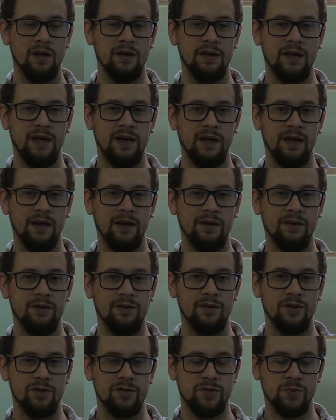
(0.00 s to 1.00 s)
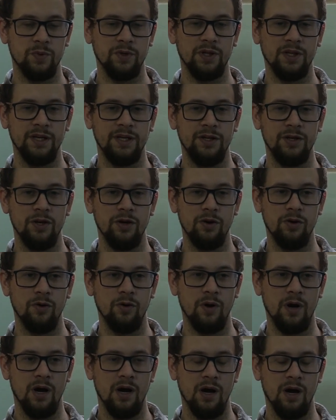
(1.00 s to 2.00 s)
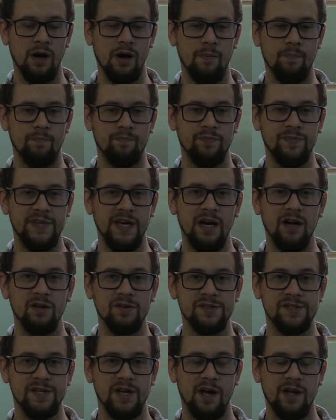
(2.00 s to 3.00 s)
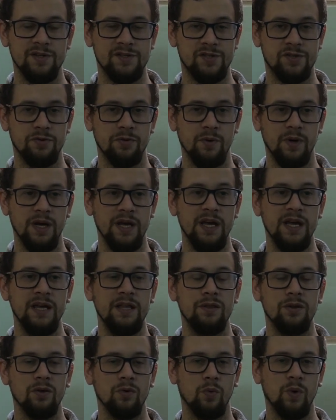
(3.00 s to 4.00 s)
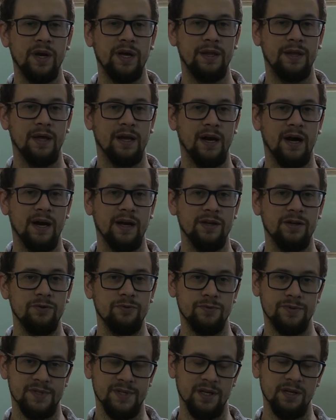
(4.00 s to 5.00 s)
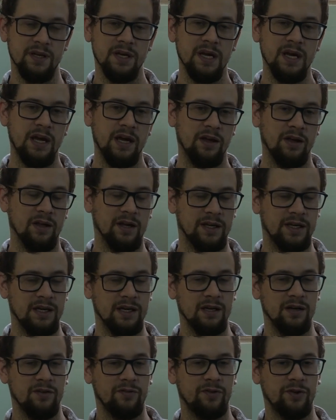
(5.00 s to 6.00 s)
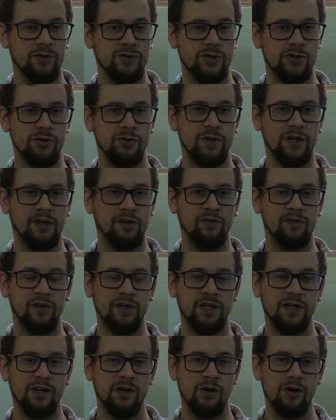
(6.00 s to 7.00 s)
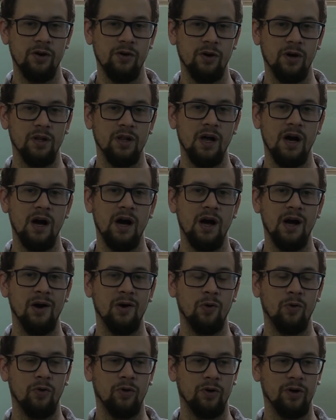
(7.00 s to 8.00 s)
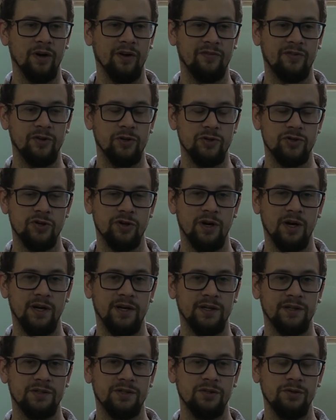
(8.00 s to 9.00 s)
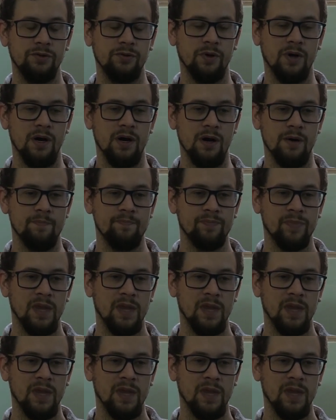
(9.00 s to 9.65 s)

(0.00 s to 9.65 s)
and there's really no downsides to it in the way that I use it. Again, if you're shooting video a lot, or if you're trying to